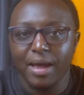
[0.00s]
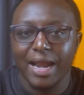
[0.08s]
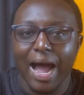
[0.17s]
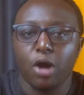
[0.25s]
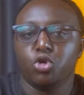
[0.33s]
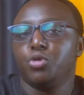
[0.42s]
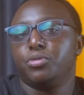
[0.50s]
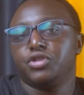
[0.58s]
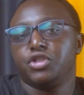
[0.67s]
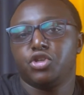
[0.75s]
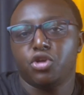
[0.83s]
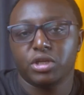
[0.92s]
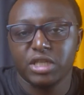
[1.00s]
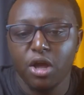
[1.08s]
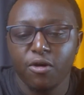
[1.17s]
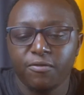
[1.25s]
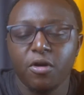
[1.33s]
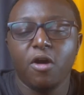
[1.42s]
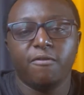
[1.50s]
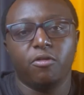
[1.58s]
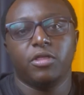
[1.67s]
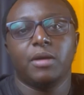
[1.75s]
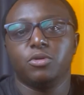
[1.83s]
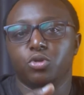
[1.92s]
and how do you position yourself for
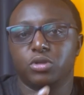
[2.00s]
them to